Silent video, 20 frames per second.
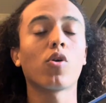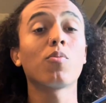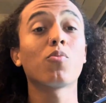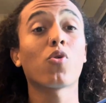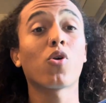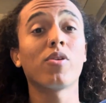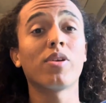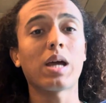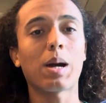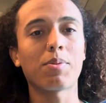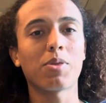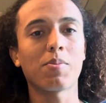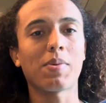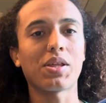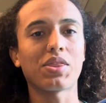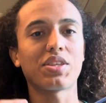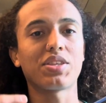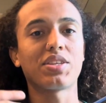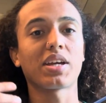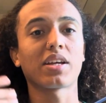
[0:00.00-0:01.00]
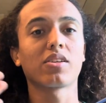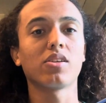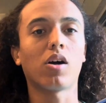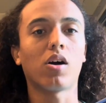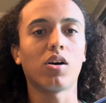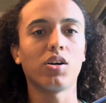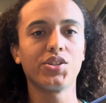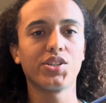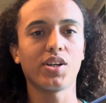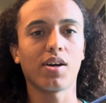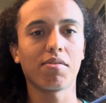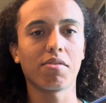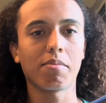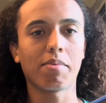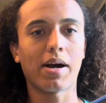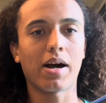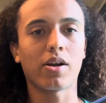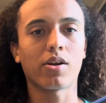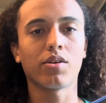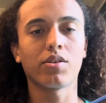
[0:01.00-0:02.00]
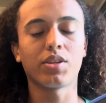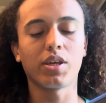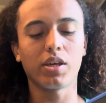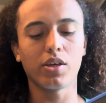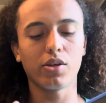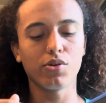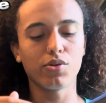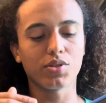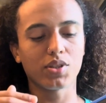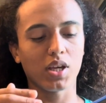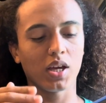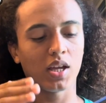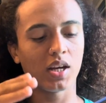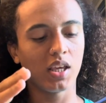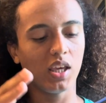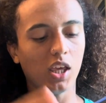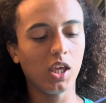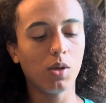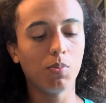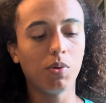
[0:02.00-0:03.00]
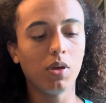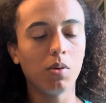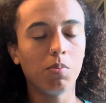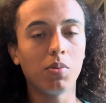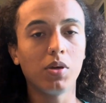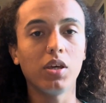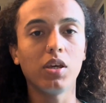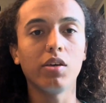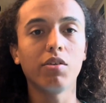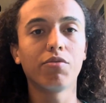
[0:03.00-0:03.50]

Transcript: more in depth about the technology of the paddle, they use an EPP